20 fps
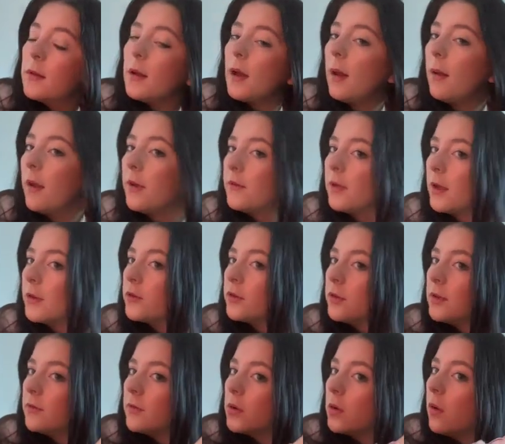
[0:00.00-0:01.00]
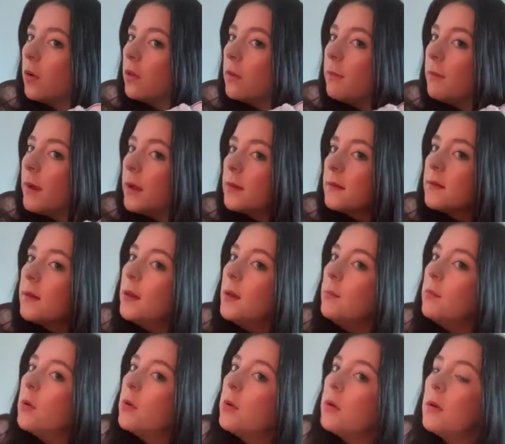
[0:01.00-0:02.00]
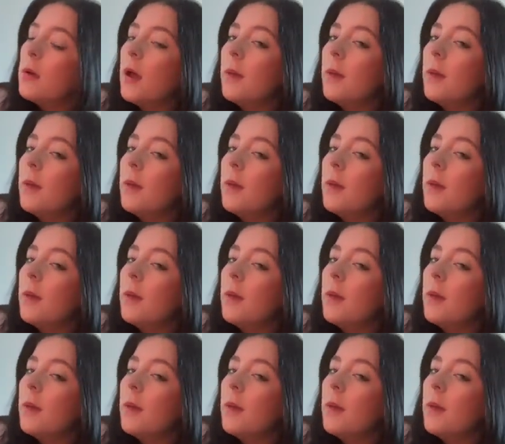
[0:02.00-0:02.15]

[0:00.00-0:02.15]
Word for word: I, I shouldn't even call them bangs anymore.